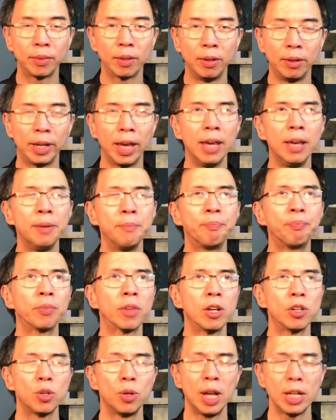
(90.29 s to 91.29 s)
Okay,
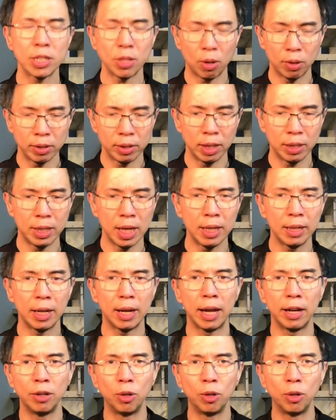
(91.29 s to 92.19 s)
so that's the thing that I